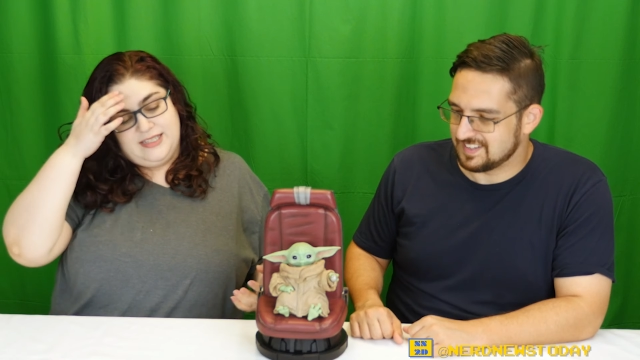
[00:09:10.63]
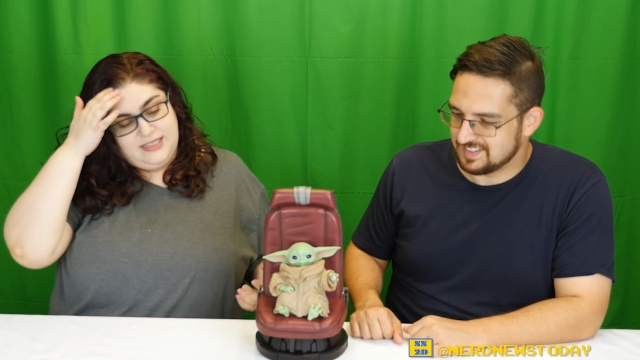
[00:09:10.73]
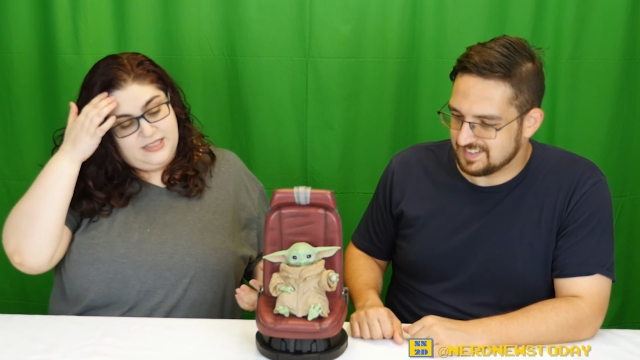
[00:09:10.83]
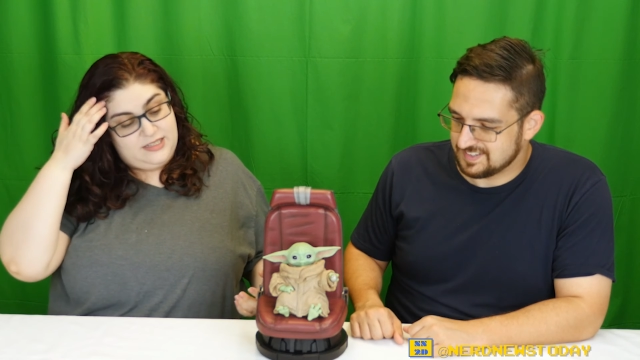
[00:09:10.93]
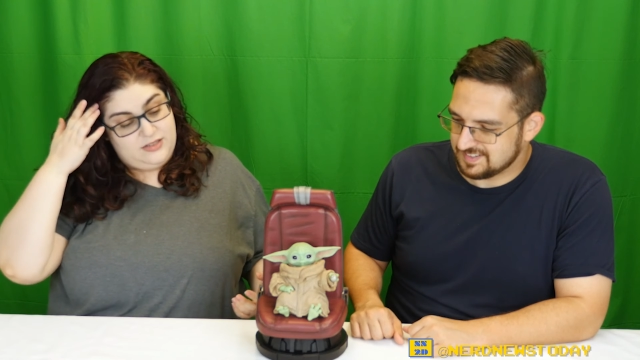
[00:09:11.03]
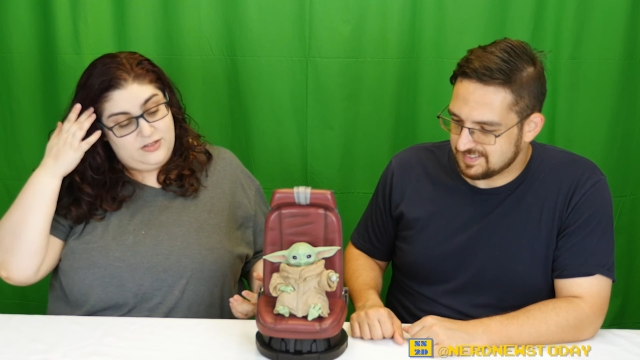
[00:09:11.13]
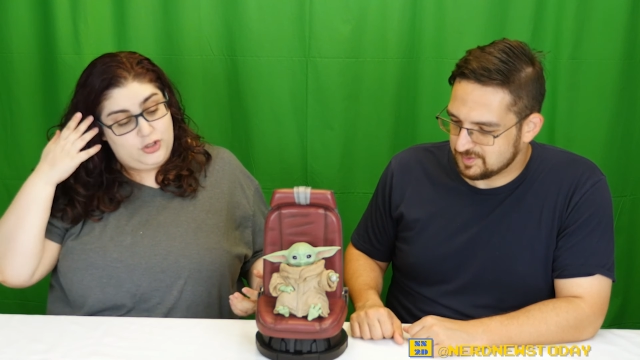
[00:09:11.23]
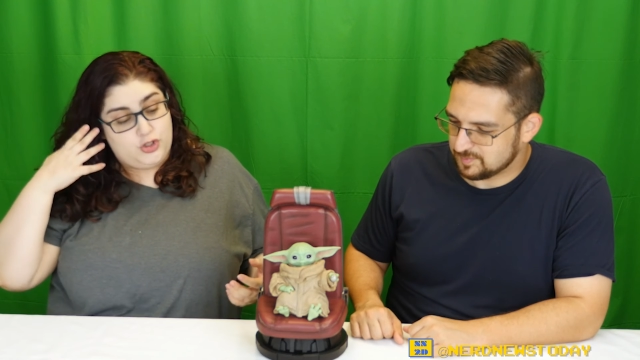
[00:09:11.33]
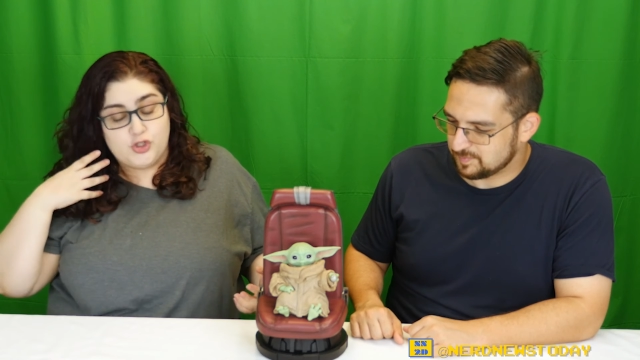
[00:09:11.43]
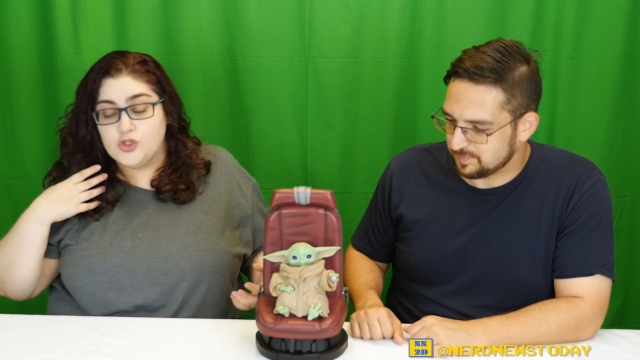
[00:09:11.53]
Speaker 1: this is
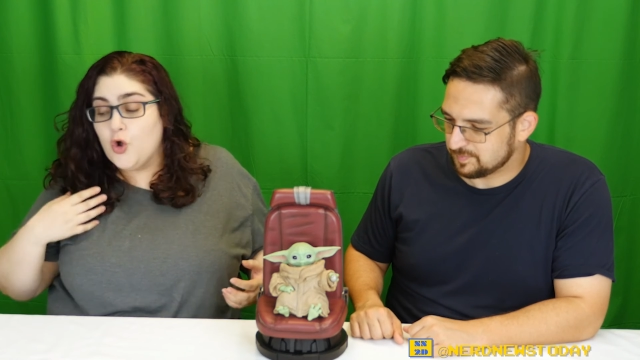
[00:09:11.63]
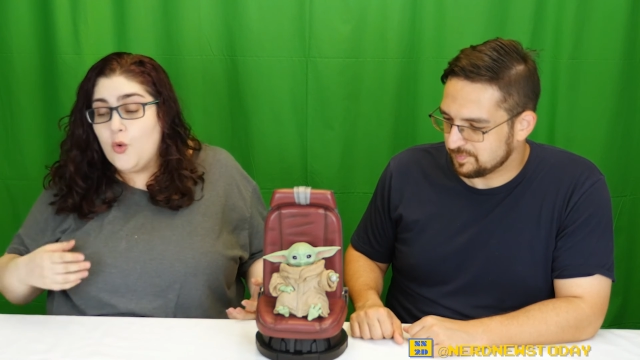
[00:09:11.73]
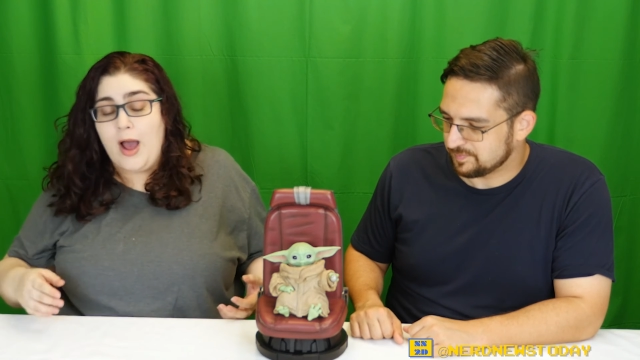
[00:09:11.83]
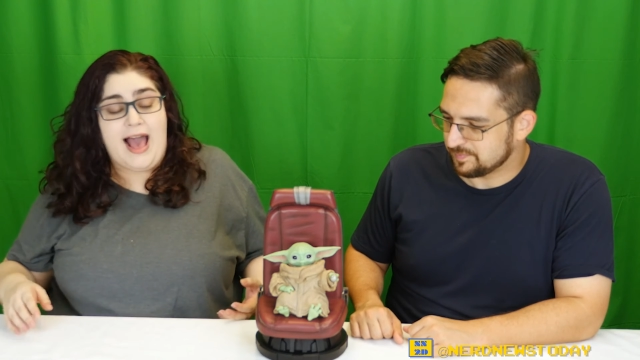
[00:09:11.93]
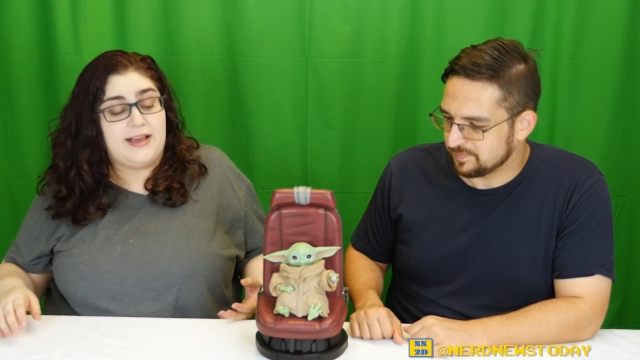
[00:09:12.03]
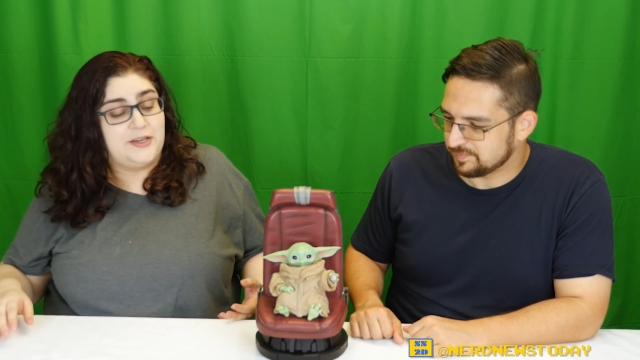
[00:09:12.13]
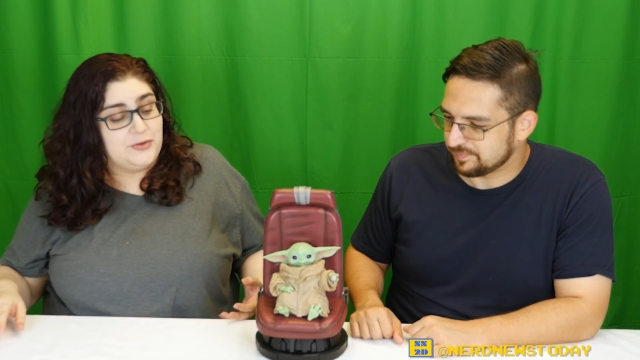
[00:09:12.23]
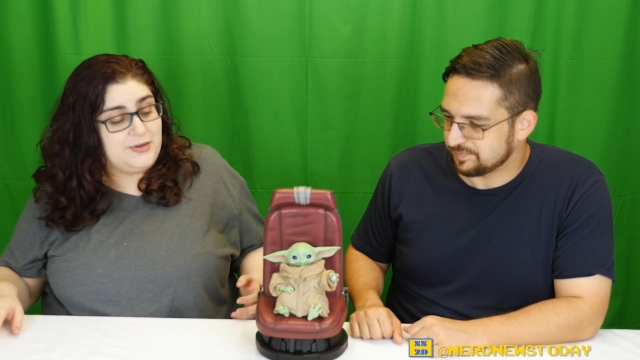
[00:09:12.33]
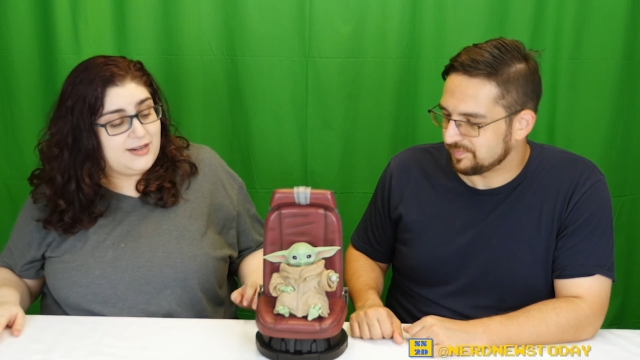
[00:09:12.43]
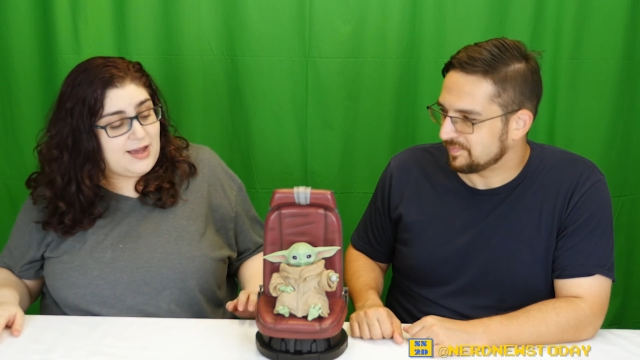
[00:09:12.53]
so
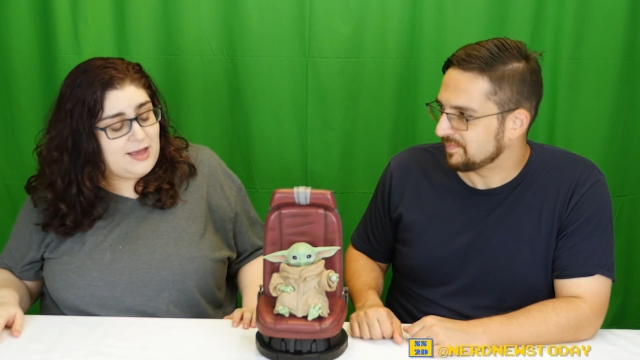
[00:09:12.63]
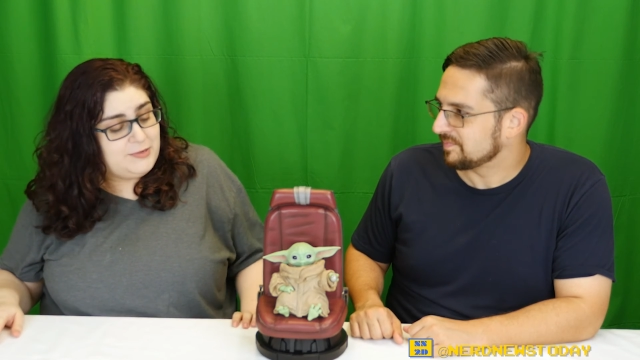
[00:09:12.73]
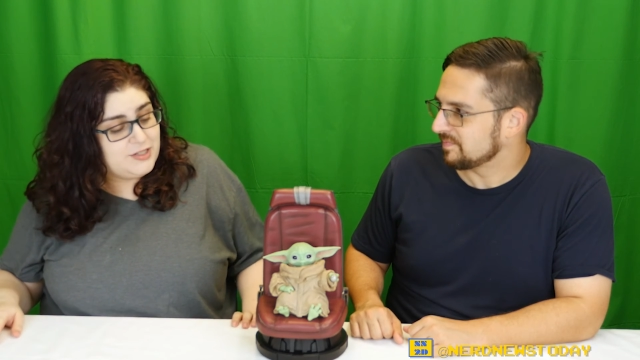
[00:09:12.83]
accurate. I'm